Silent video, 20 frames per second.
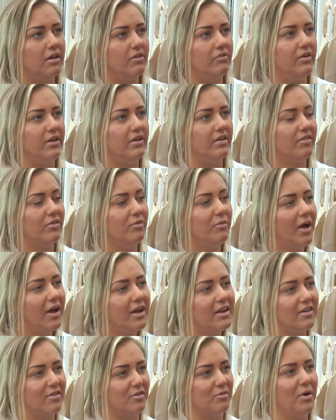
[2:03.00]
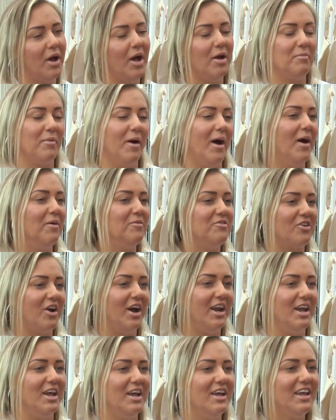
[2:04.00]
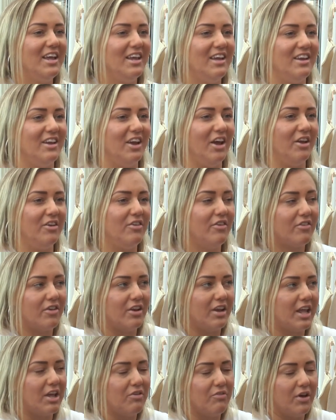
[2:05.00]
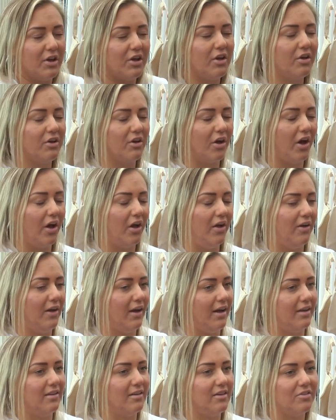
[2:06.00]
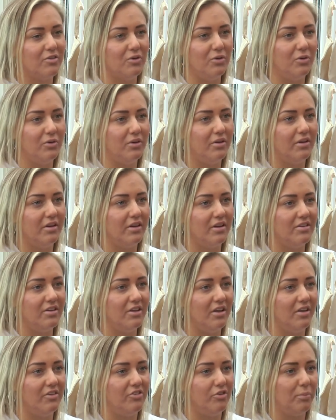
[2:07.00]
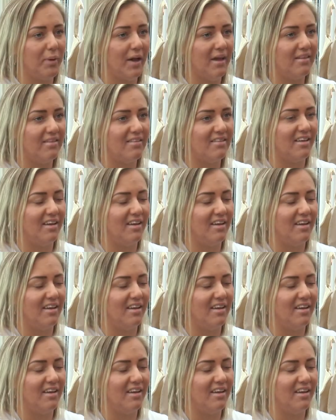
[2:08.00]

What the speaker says: if it doesn't work, it doesn't work, but I'm trying it, just going to give it a good go. And that's all you can do is your best,